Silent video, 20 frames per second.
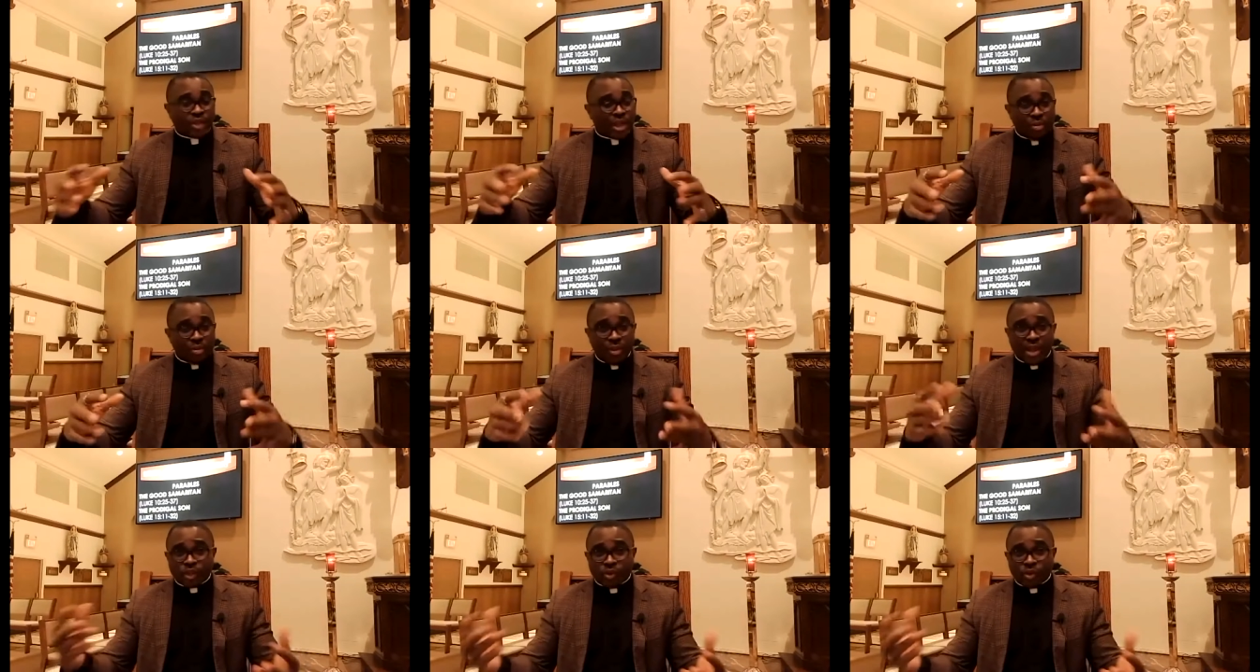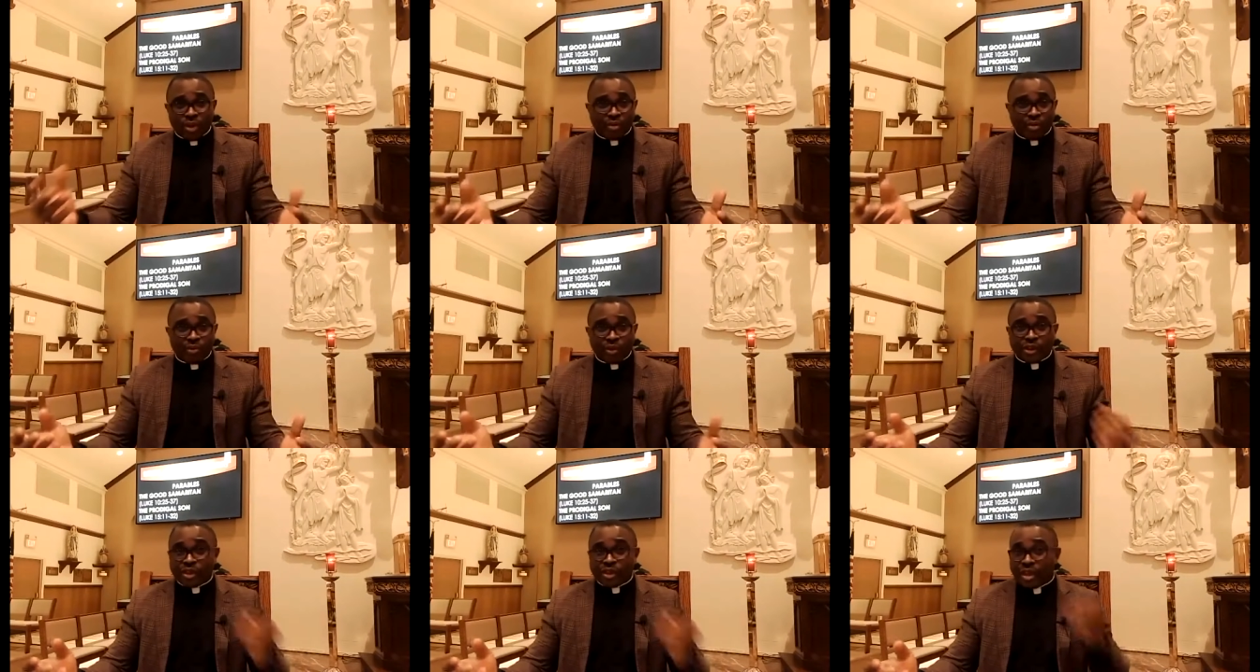Take me as one
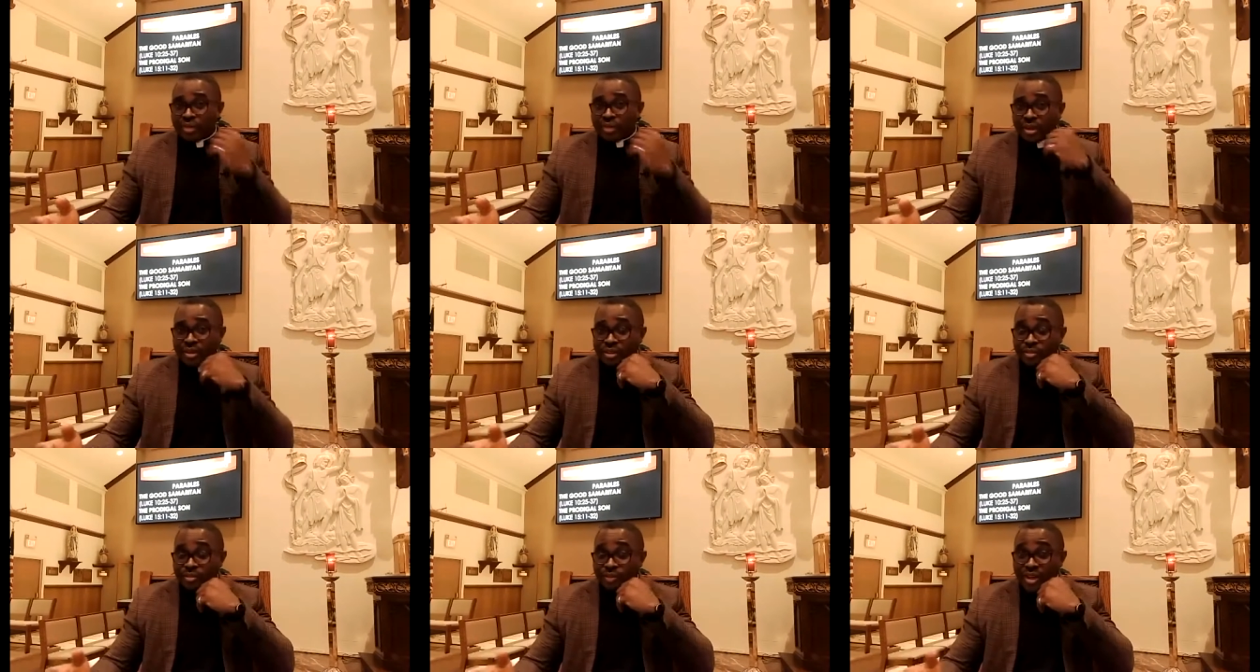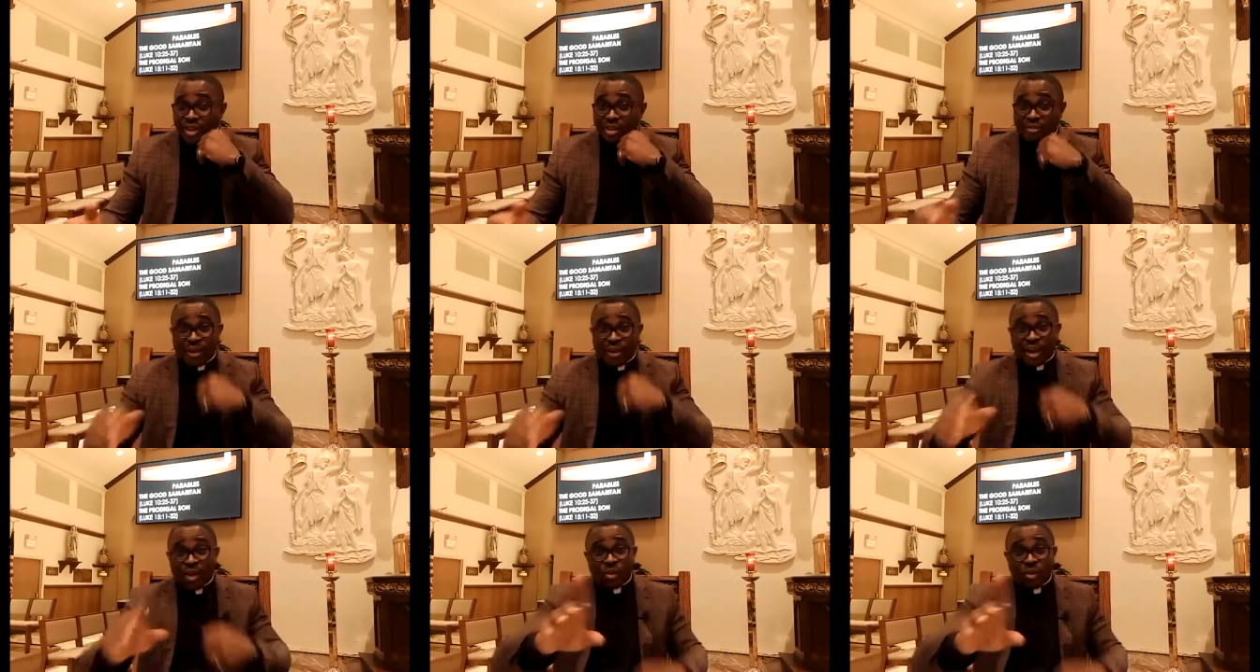of your servants. But the
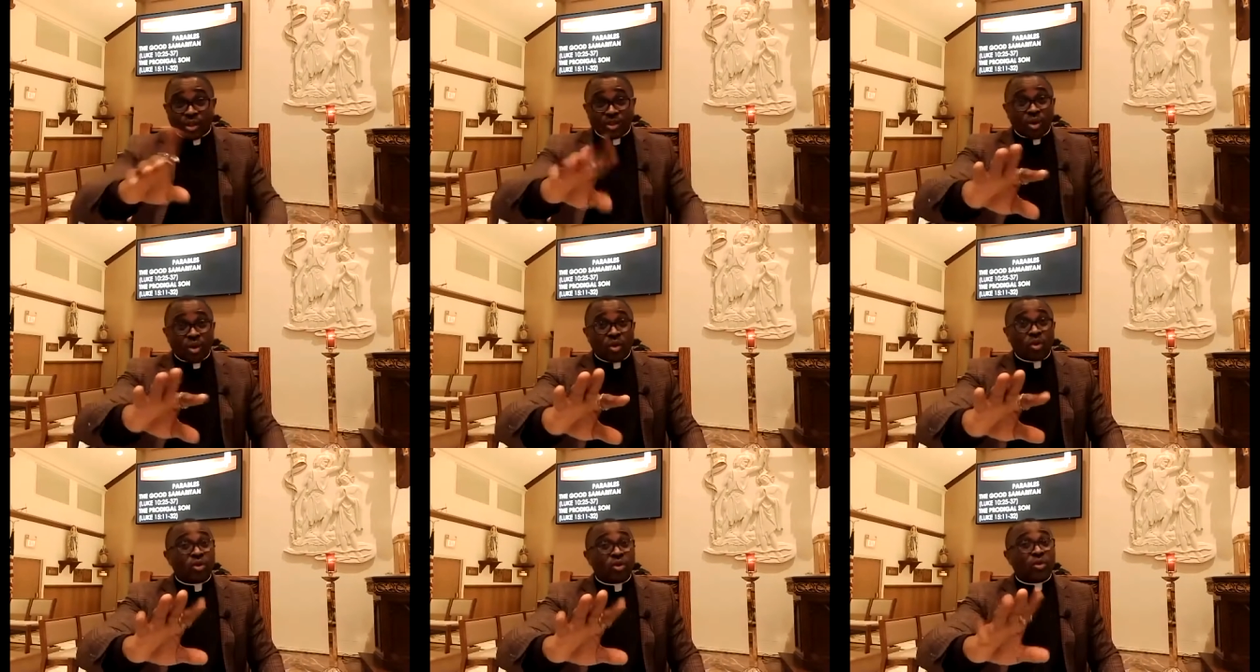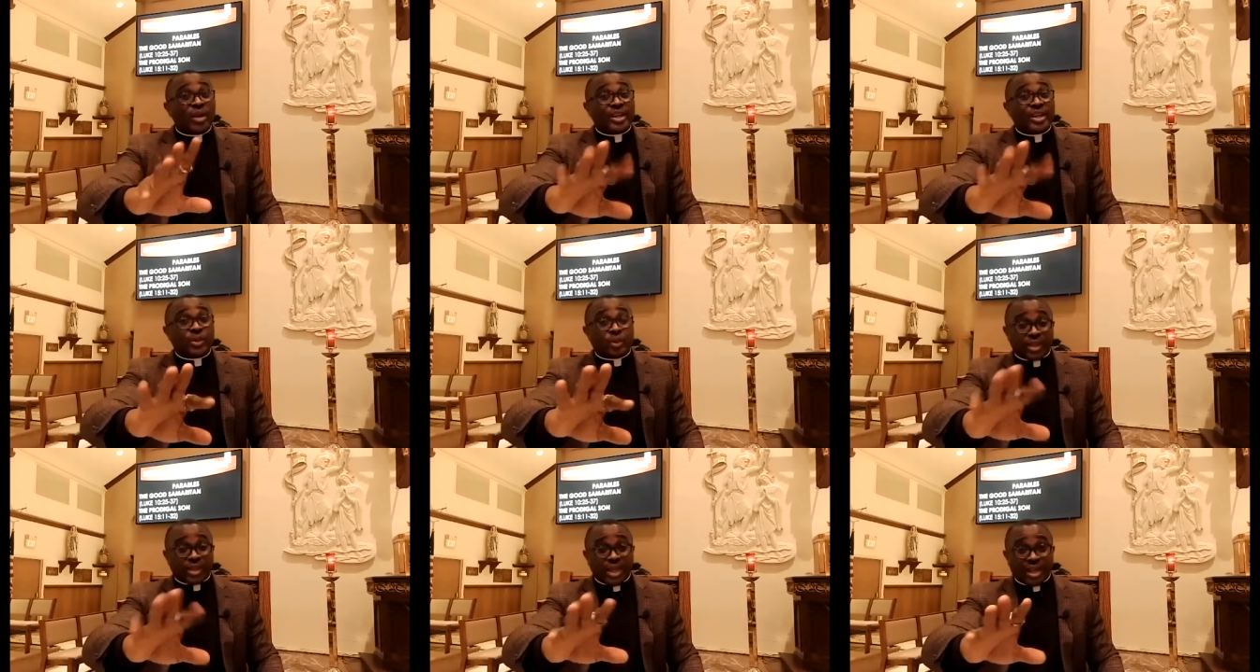Father was not ready
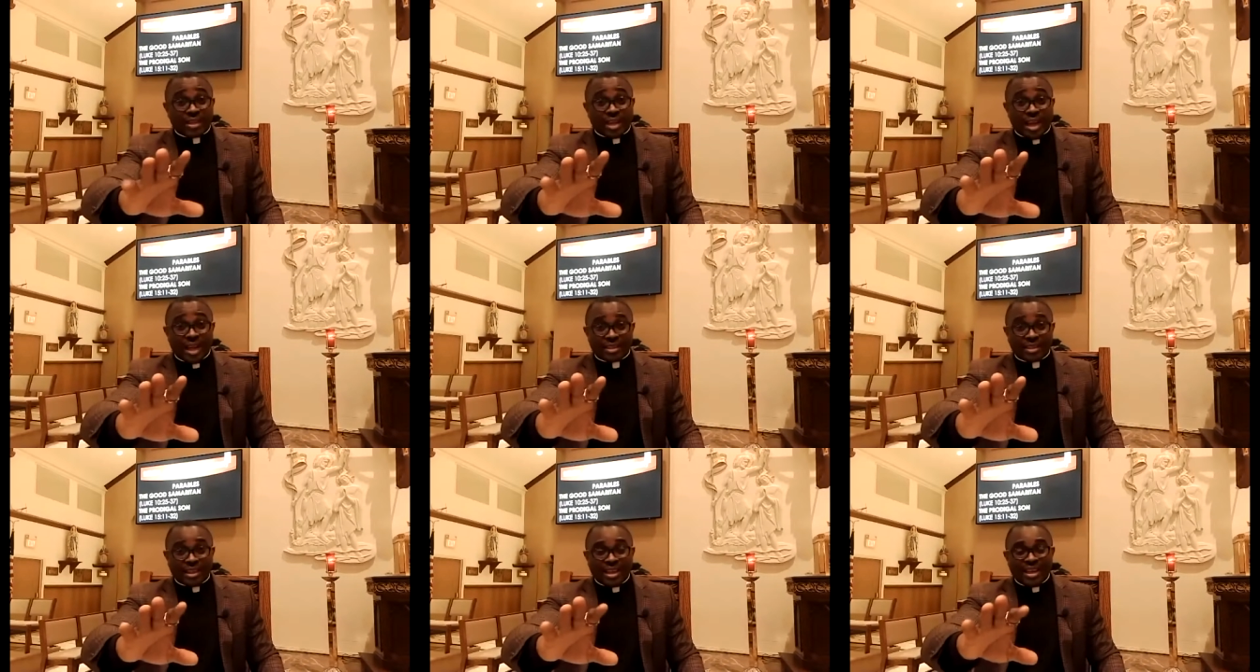to take that.